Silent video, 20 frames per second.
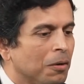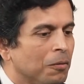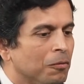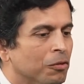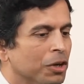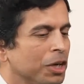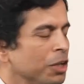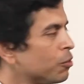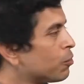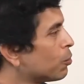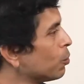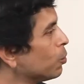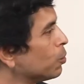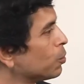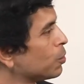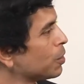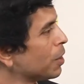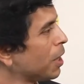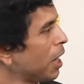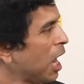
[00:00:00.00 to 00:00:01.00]
very
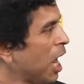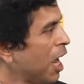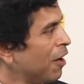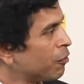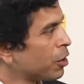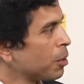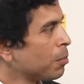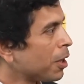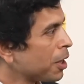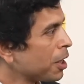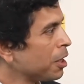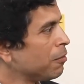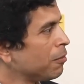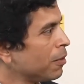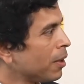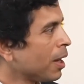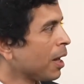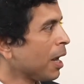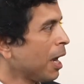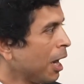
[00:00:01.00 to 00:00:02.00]
soon everybody
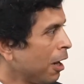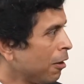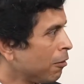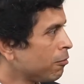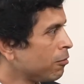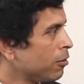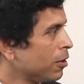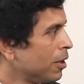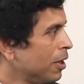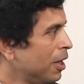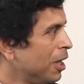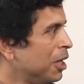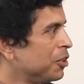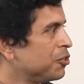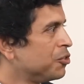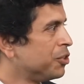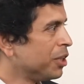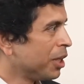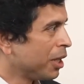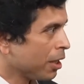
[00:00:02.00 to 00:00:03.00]
will have a
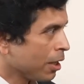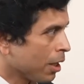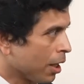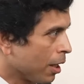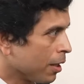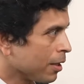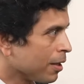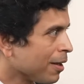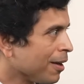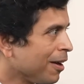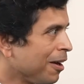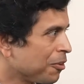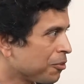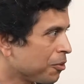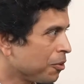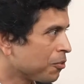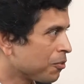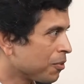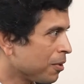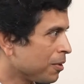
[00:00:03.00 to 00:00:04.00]
GenAI
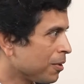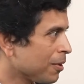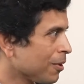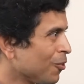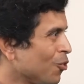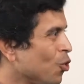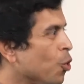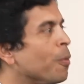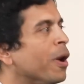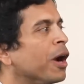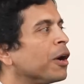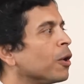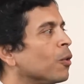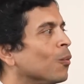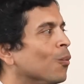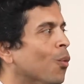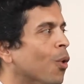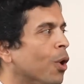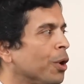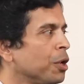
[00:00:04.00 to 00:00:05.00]
assistant, no matter
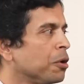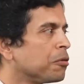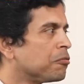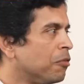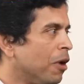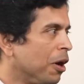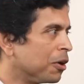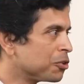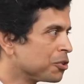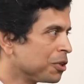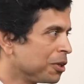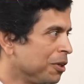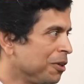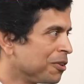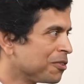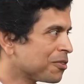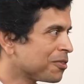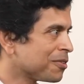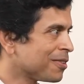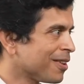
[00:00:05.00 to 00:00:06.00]
what your function
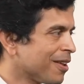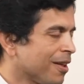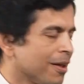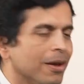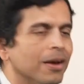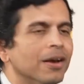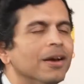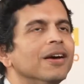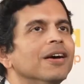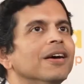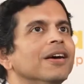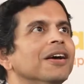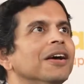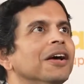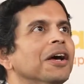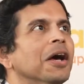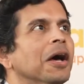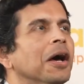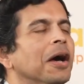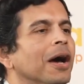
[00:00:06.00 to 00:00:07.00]
is.
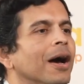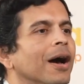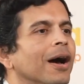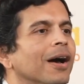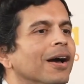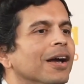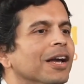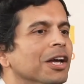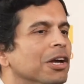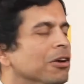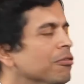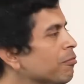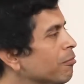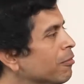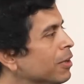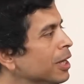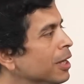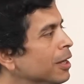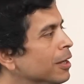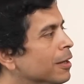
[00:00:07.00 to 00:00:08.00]
If
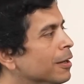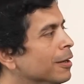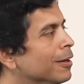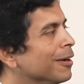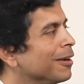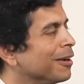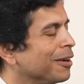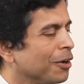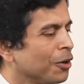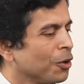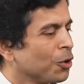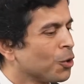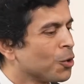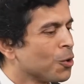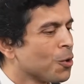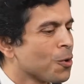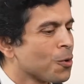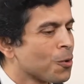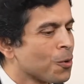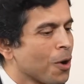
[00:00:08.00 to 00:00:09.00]
we
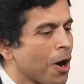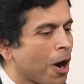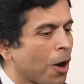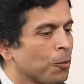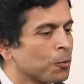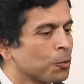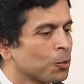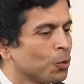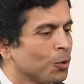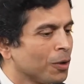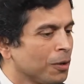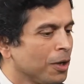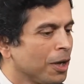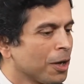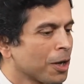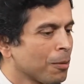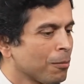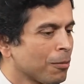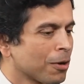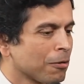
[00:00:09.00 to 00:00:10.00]
go out to a
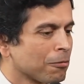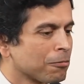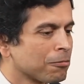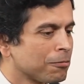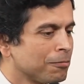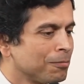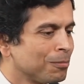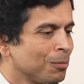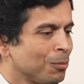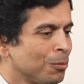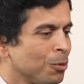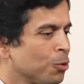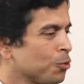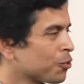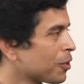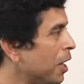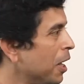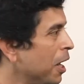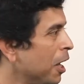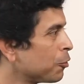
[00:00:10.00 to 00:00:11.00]
little bit of blue
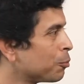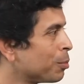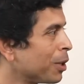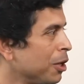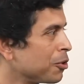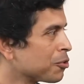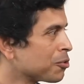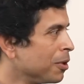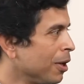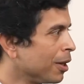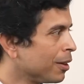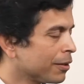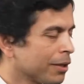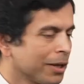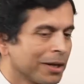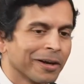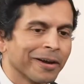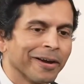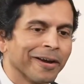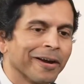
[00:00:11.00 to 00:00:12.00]
sky aspirational
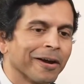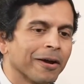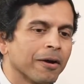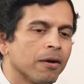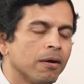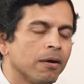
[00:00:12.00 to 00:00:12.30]
thinking,